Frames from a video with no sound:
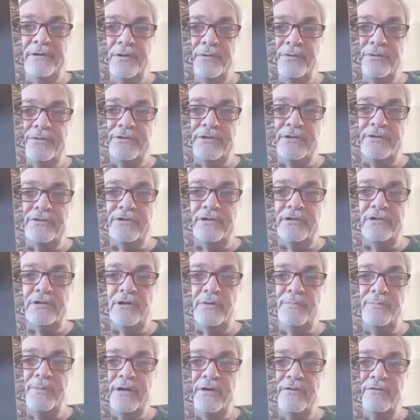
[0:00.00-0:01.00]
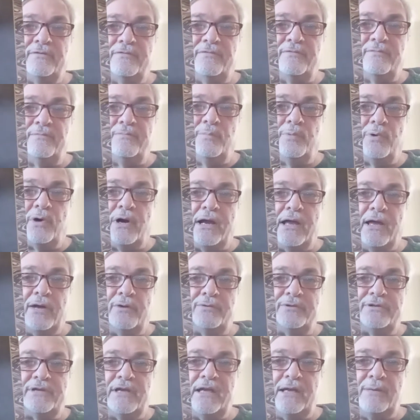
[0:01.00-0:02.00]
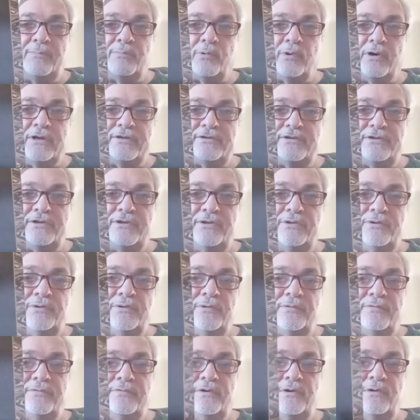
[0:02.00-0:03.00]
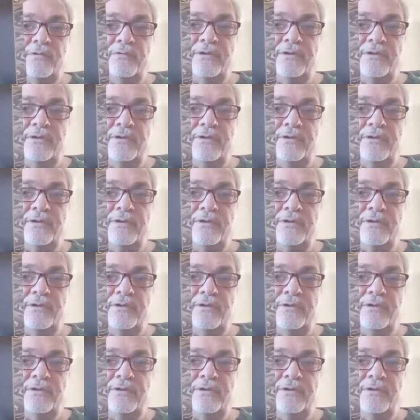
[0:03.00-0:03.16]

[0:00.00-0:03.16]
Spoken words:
So there's a little bit of brown tape residue. A few of